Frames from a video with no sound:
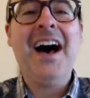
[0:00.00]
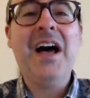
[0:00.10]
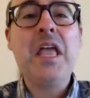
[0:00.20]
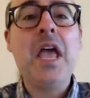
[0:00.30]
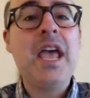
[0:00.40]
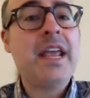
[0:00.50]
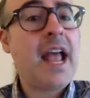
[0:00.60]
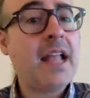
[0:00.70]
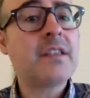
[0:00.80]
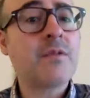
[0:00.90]
it had
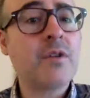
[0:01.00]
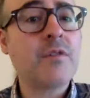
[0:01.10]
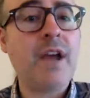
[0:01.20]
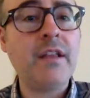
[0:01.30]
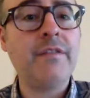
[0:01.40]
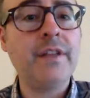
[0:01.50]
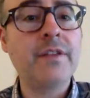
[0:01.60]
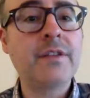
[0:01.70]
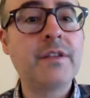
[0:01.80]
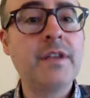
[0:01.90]
some good
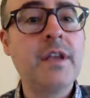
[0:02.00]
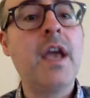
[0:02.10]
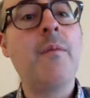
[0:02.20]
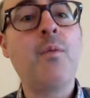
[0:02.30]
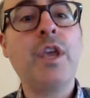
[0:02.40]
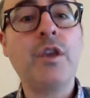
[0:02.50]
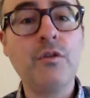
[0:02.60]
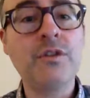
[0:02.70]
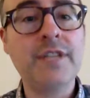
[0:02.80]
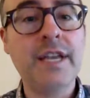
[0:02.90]
relevance, and we
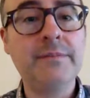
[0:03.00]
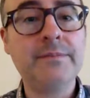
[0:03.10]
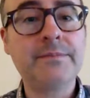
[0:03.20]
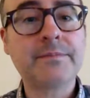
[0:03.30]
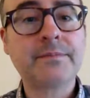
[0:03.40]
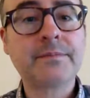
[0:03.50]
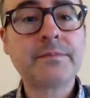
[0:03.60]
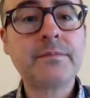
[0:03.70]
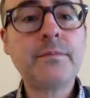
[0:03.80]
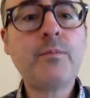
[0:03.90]
used it.
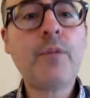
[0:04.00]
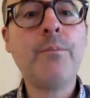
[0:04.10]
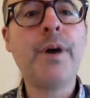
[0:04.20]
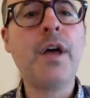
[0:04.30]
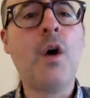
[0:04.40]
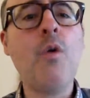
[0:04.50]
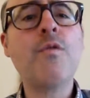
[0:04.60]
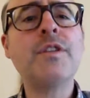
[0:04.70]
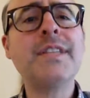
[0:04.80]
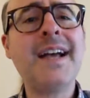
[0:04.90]
But over
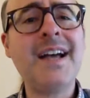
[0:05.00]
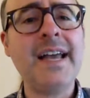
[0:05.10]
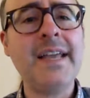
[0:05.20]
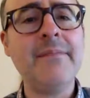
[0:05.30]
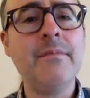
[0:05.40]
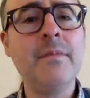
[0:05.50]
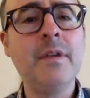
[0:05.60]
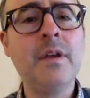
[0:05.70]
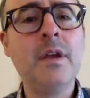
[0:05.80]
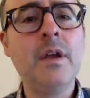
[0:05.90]
time,
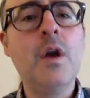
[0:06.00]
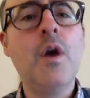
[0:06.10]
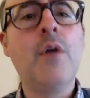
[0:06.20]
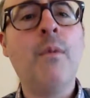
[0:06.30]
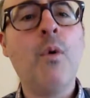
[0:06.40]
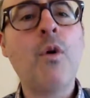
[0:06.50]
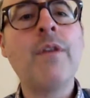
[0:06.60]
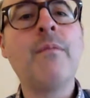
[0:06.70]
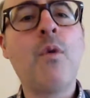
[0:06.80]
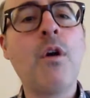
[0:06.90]
more and
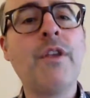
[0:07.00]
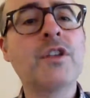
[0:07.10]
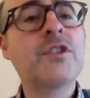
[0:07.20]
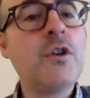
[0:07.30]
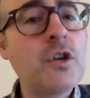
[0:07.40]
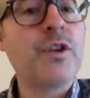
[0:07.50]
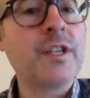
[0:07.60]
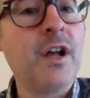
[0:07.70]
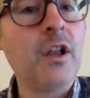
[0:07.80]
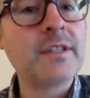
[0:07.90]
more the search
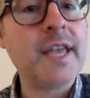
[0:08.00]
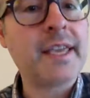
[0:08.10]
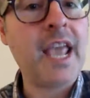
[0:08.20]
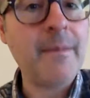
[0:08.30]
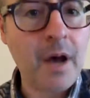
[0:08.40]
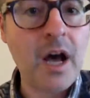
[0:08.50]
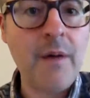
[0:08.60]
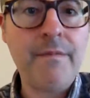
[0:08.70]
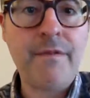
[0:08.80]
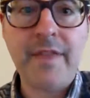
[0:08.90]
results that came up
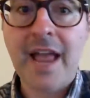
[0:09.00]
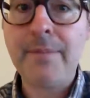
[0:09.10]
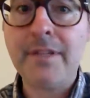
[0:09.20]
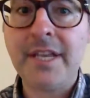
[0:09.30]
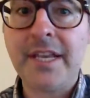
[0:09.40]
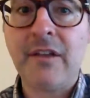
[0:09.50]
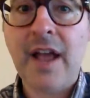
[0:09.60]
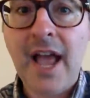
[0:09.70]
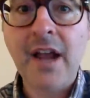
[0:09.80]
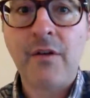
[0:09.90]
for that particular
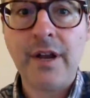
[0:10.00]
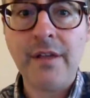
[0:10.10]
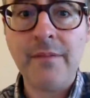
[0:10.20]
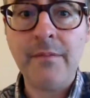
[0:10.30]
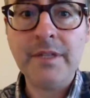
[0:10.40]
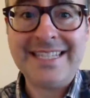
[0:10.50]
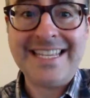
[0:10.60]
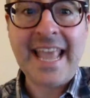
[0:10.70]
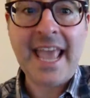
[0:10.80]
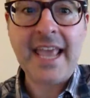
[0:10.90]
acronym,
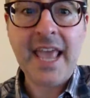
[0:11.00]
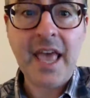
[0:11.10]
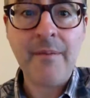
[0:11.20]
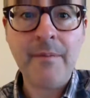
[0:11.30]
DAM,